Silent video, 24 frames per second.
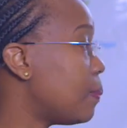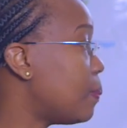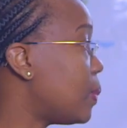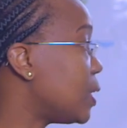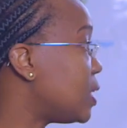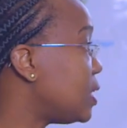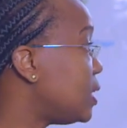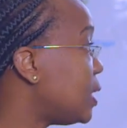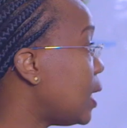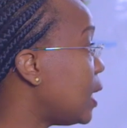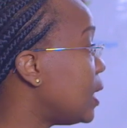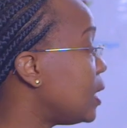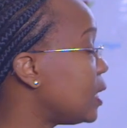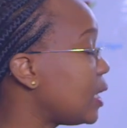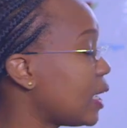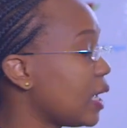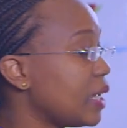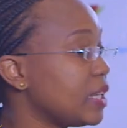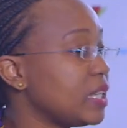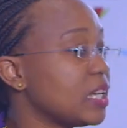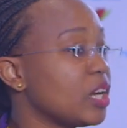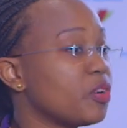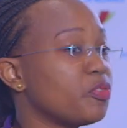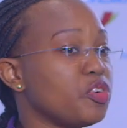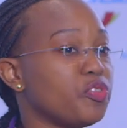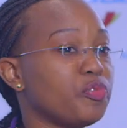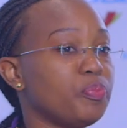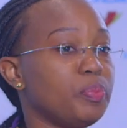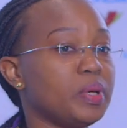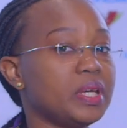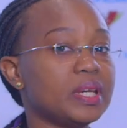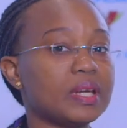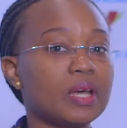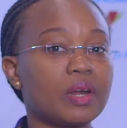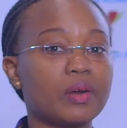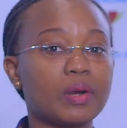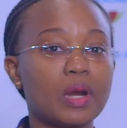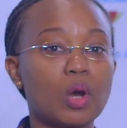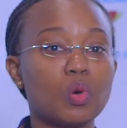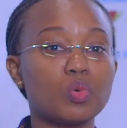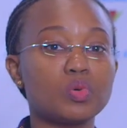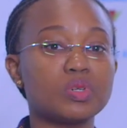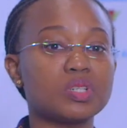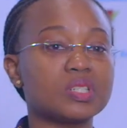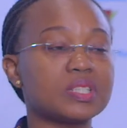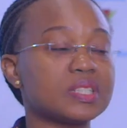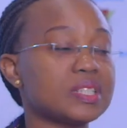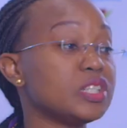but here in Kenya, we've been
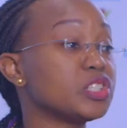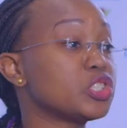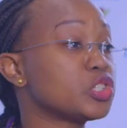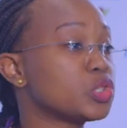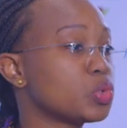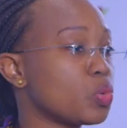around since